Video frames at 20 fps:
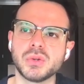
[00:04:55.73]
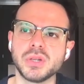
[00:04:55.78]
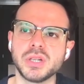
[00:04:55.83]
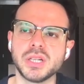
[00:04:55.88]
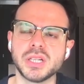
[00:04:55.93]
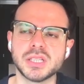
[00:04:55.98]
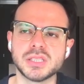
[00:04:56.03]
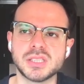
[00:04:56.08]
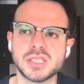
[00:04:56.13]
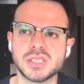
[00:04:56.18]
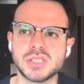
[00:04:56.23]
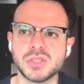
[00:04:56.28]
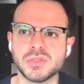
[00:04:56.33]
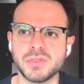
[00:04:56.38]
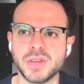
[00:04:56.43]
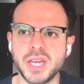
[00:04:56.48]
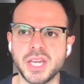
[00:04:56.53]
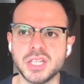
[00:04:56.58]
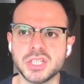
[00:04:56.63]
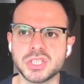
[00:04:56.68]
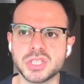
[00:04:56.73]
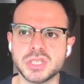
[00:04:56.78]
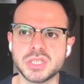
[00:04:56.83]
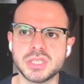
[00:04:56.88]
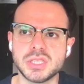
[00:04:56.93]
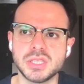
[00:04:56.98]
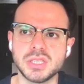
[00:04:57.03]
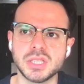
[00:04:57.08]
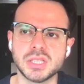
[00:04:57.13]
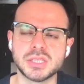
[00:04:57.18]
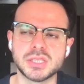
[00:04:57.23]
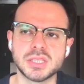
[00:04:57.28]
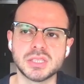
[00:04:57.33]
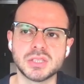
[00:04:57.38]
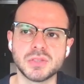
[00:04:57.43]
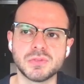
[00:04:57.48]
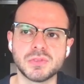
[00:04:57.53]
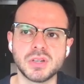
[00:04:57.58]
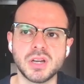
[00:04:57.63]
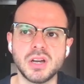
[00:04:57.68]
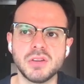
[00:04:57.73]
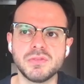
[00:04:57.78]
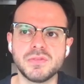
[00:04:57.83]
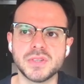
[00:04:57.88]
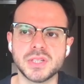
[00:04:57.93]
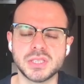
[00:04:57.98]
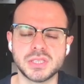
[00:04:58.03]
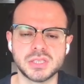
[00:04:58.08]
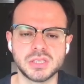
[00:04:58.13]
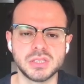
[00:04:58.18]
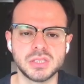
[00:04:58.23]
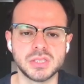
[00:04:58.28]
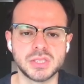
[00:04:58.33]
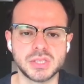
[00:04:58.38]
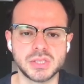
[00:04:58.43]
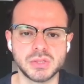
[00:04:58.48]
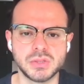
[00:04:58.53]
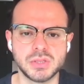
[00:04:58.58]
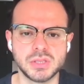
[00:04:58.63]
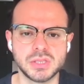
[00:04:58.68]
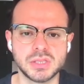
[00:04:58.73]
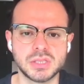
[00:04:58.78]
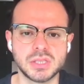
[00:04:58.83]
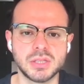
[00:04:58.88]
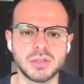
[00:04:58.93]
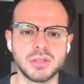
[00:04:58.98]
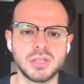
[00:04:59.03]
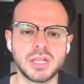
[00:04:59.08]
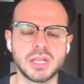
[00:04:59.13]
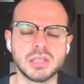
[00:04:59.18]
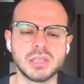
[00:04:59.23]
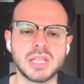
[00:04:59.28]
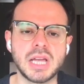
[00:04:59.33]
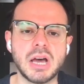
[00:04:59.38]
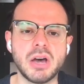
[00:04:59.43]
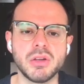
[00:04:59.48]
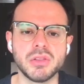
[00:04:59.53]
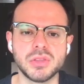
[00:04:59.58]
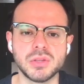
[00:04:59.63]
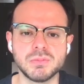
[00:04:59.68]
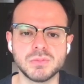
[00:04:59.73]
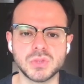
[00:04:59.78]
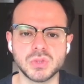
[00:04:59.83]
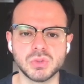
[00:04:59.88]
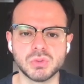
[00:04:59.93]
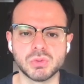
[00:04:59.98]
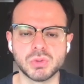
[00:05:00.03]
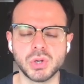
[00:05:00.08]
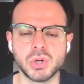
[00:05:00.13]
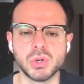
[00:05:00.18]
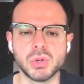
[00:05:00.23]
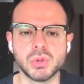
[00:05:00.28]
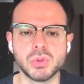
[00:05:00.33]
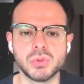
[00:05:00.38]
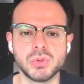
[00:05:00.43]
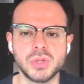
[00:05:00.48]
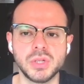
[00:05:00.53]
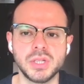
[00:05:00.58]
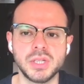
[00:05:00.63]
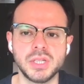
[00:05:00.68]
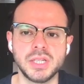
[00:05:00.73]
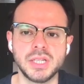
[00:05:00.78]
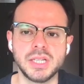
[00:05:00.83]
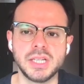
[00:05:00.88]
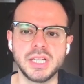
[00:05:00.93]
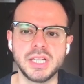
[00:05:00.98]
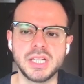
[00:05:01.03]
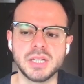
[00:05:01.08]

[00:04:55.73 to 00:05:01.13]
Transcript: by creating a sense of agency, a sense of confidence in the students, and allow them to grow